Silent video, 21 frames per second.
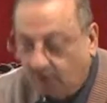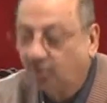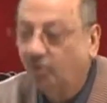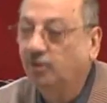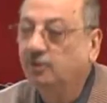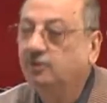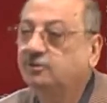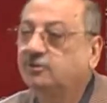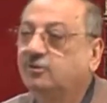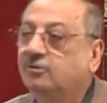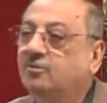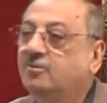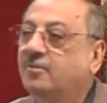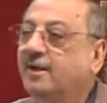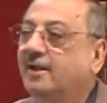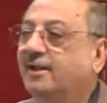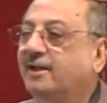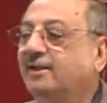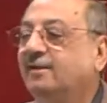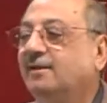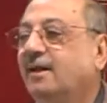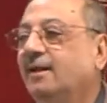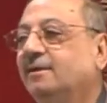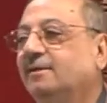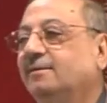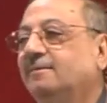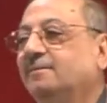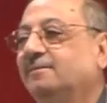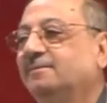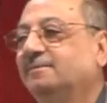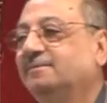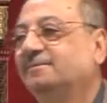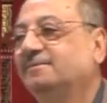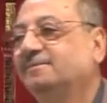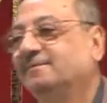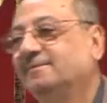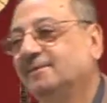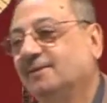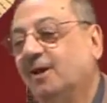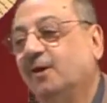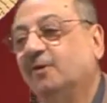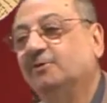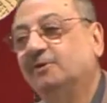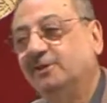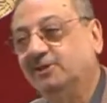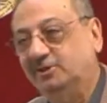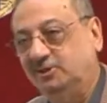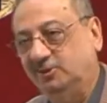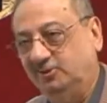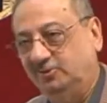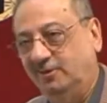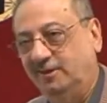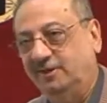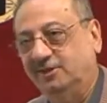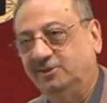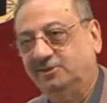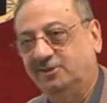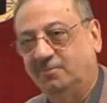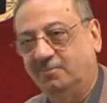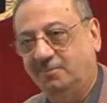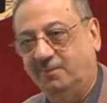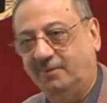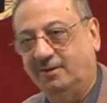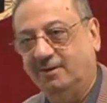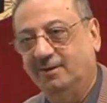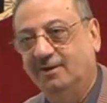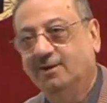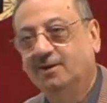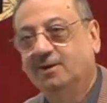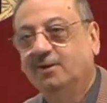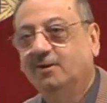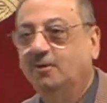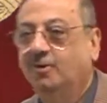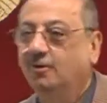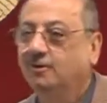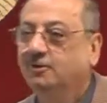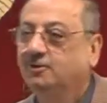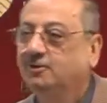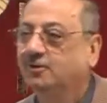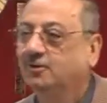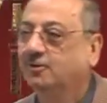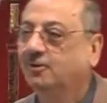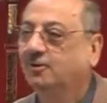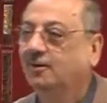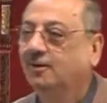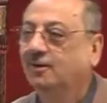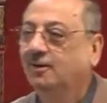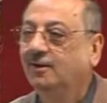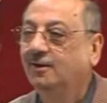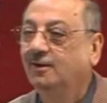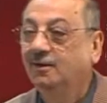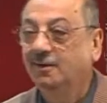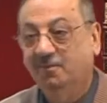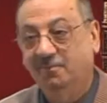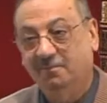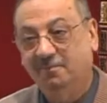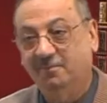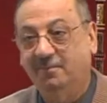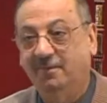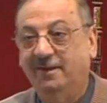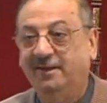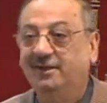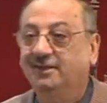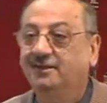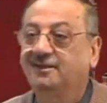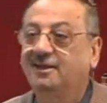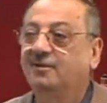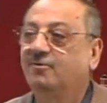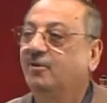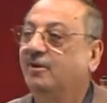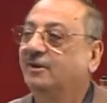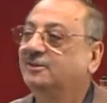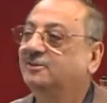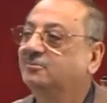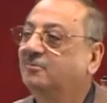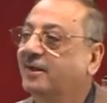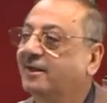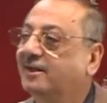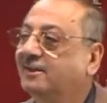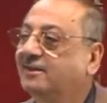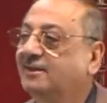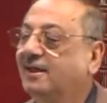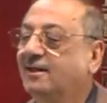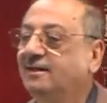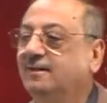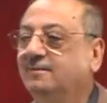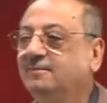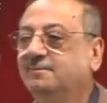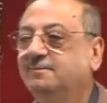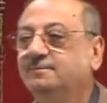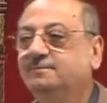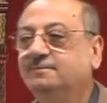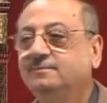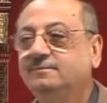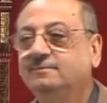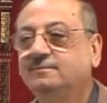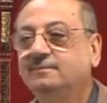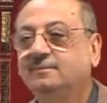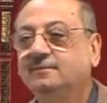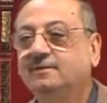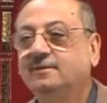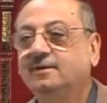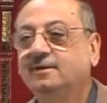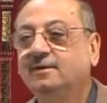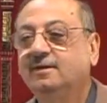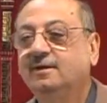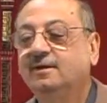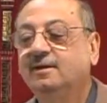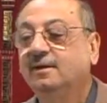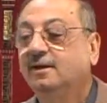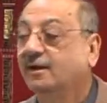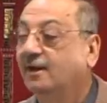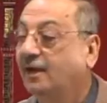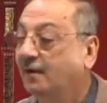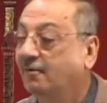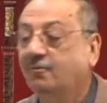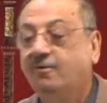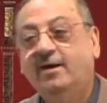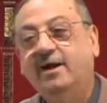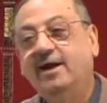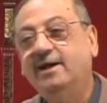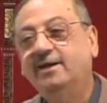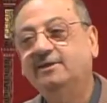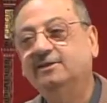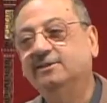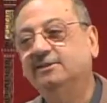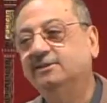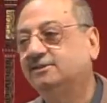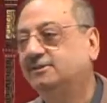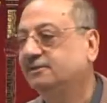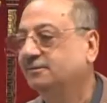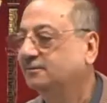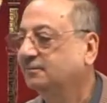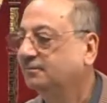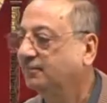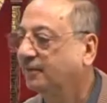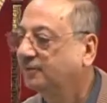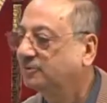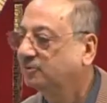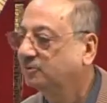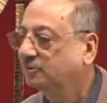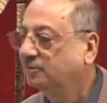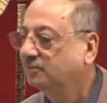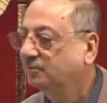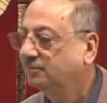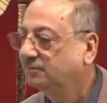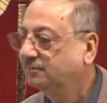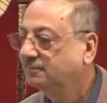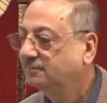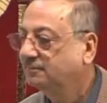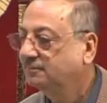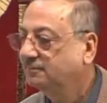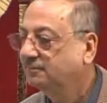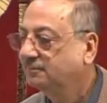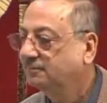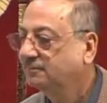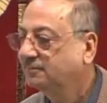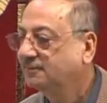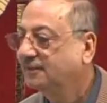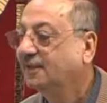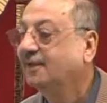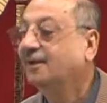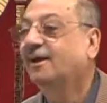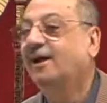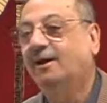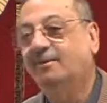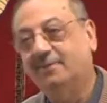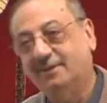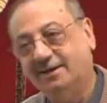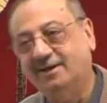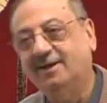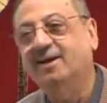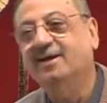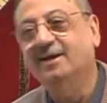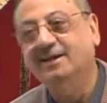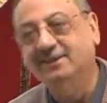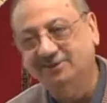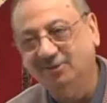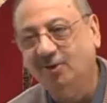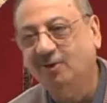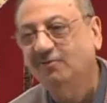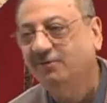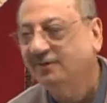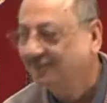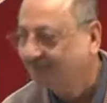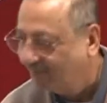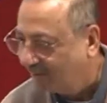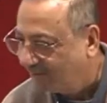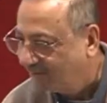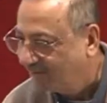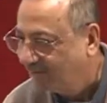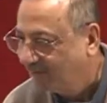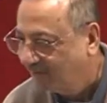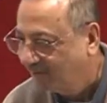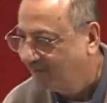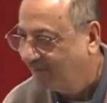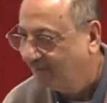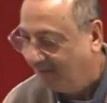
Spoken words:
Kuntu maridan. Now this is very simple. Kuntu maridan. What is maridan? Why it is mansub? Khabar kana is always mansub.